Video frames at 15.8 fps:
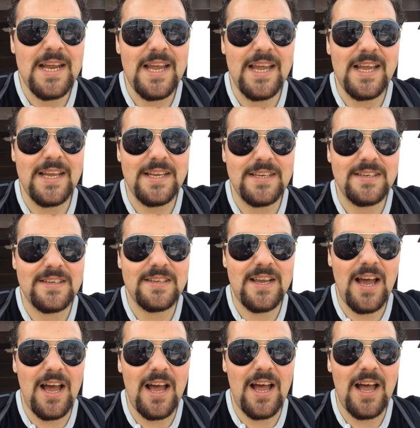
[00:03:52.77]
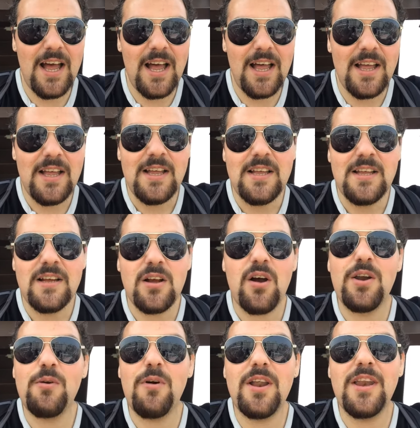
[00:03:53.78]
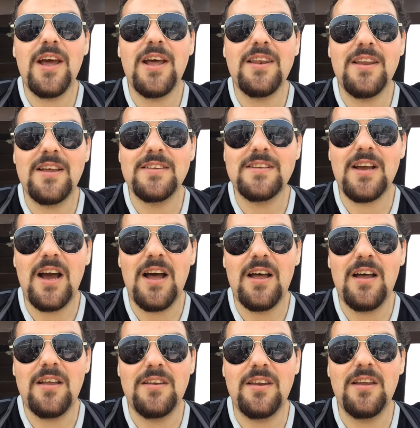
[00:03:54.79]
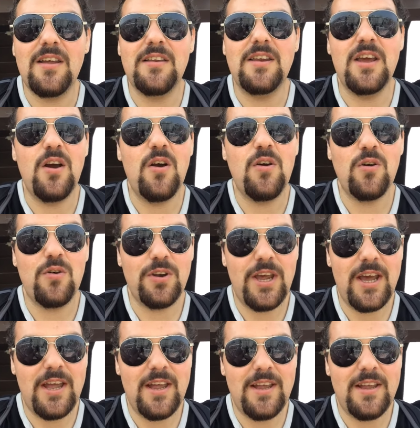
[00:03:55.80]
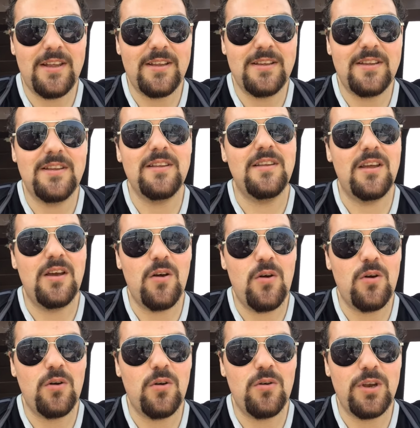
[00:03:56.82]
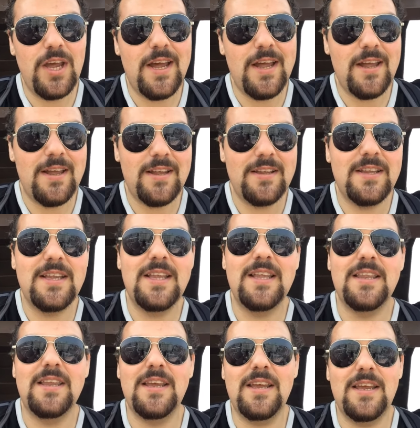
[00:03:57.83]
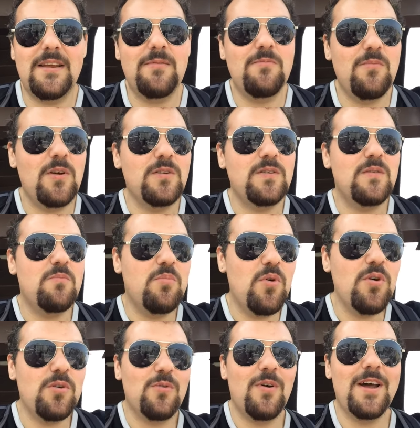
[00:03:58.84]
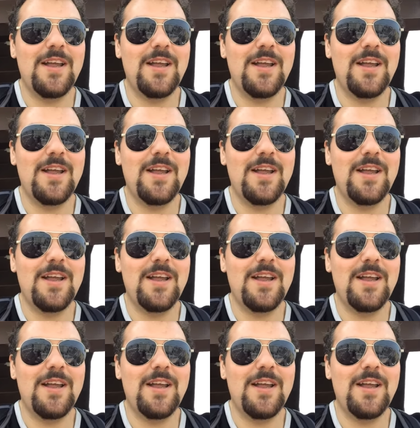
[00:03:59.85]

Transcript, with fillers: is uh, Nihongo de. Nihongo de. The most important